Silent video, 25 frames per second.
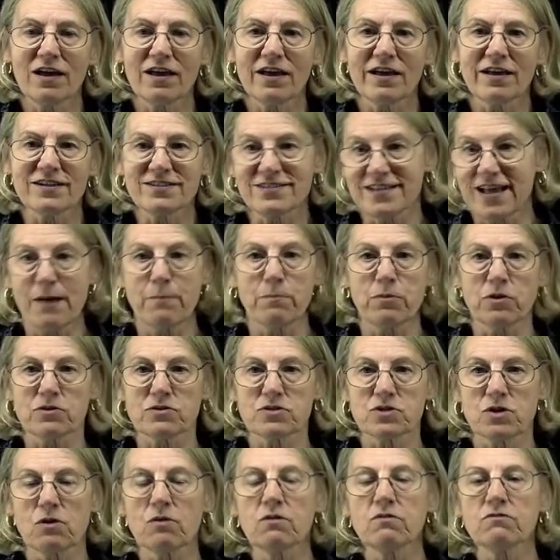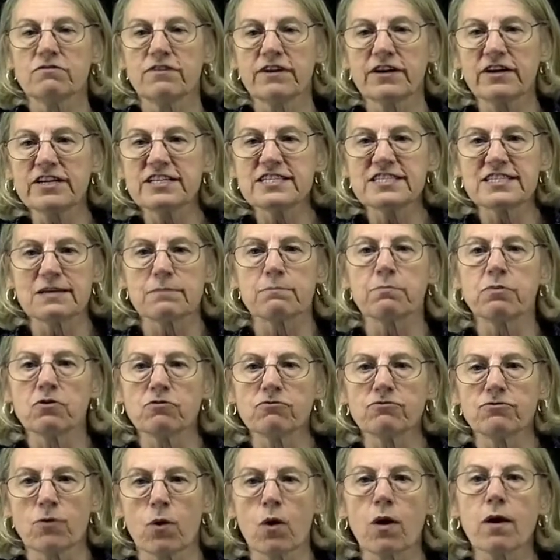example. So very simple
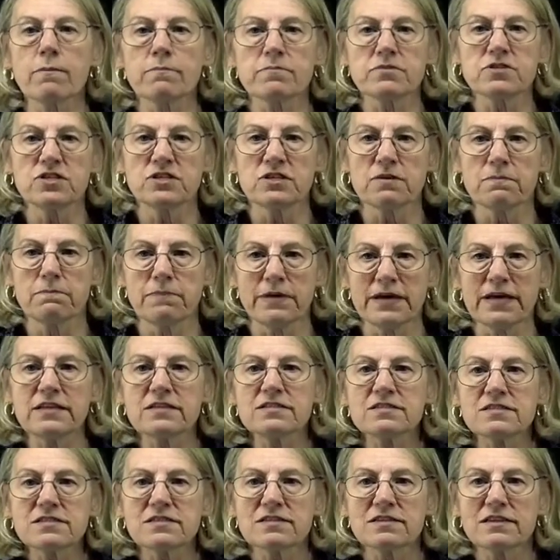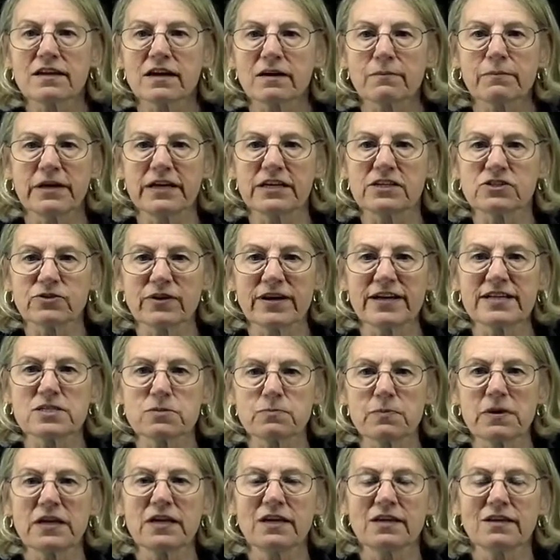form to the bits that are being
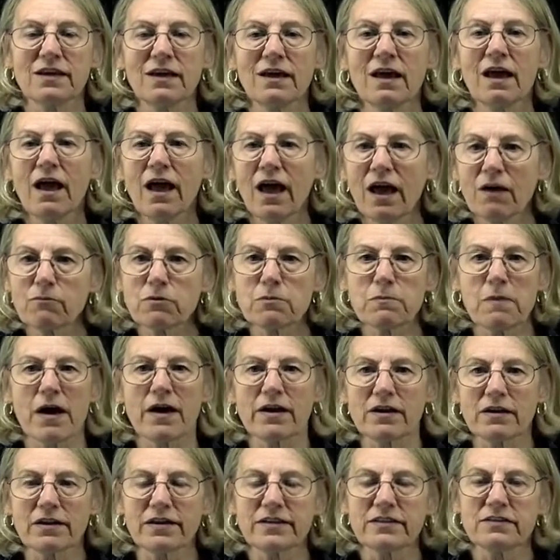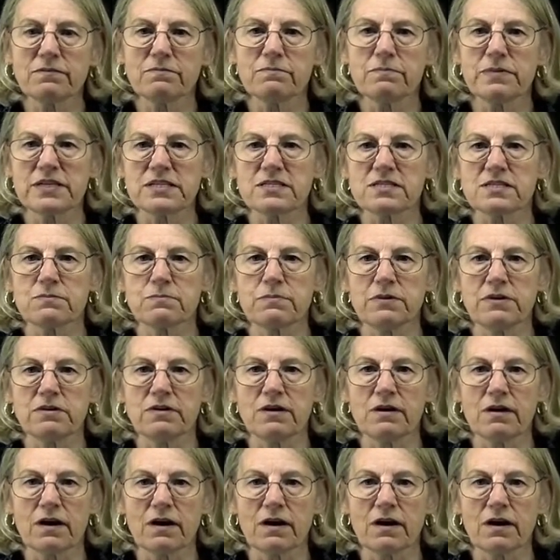transmitted, and we're modeling the bits to be